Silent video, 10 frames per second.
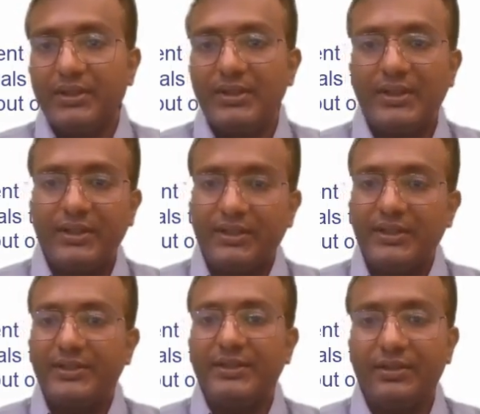Here
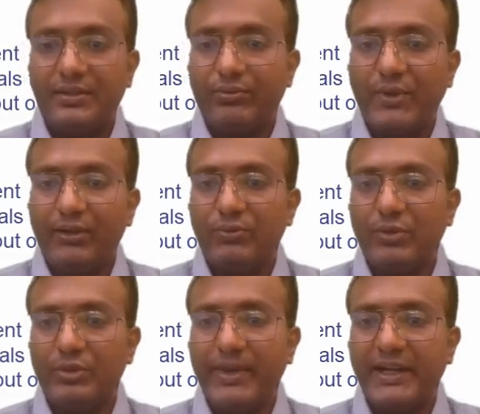this is a 12
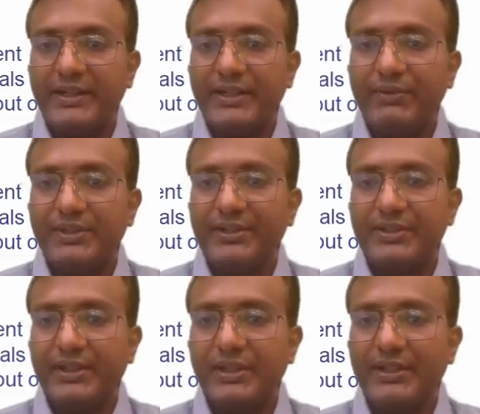volt battery which is
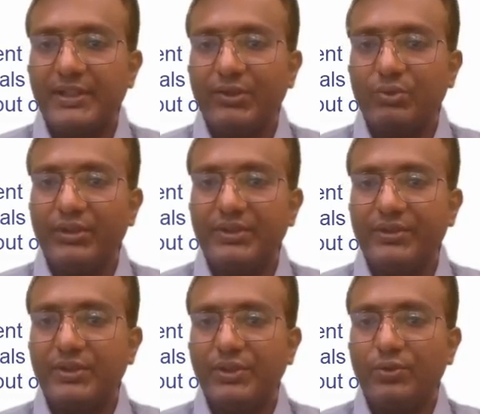connected to this
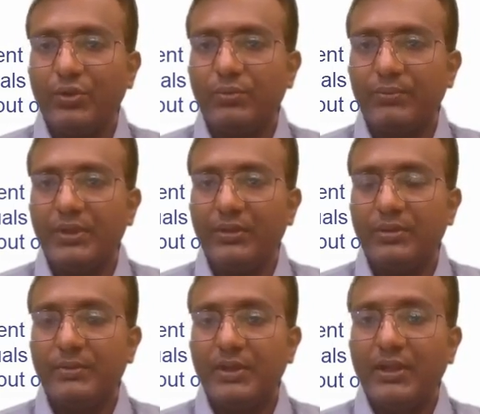3 ohm bulb
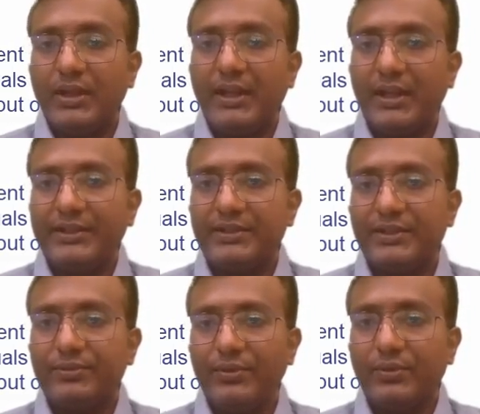and
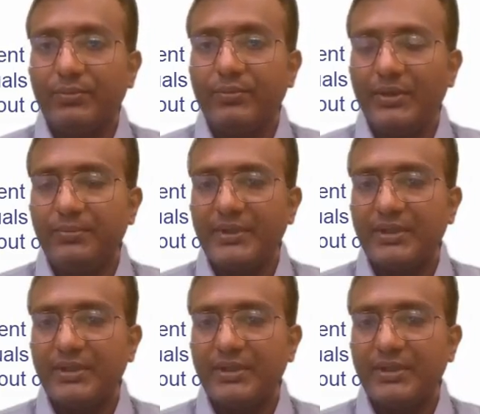6 ohm bulb.